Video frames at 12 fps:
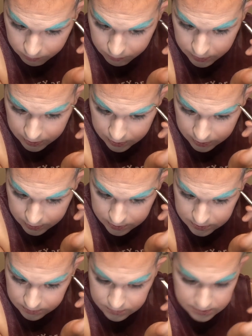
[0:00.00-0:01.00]
because
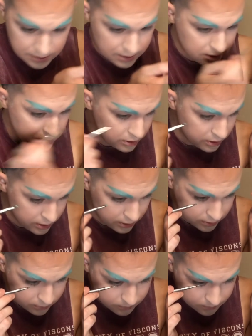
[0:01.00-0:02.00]
of said
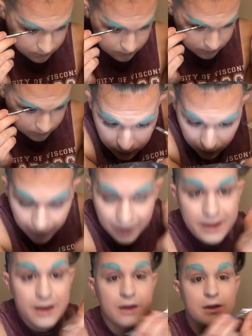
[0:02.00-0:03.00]
thing.
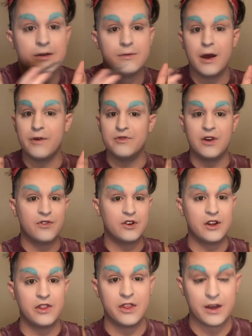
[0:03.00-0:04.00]
I have never
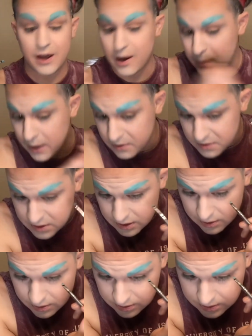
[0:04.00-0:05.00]
done thick eyebrows
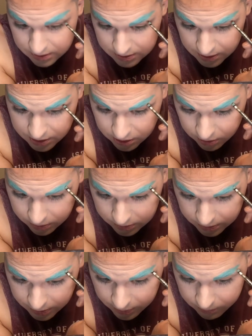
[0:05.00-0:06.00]
in such a long
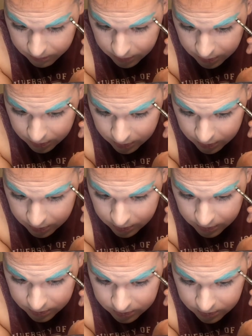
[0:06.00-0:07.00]
time,
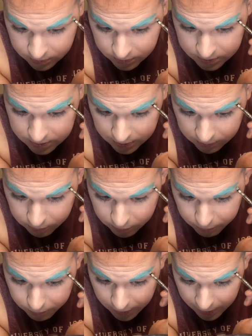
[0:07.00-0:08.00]
so it is taking me
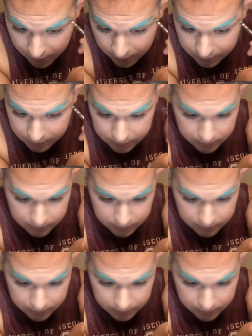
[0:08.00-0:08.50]
back